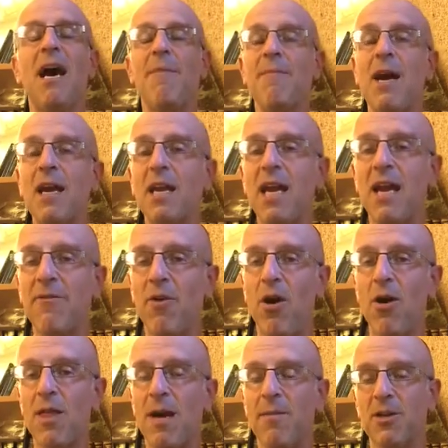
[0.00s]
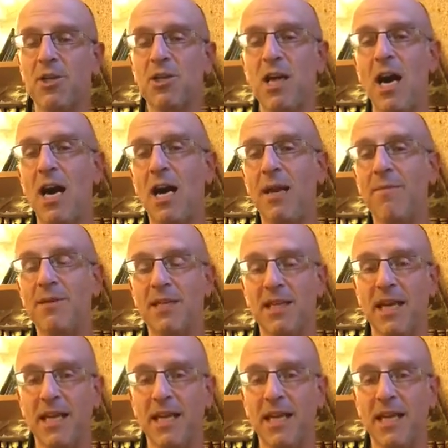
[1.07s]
I'm not going to have all that much time to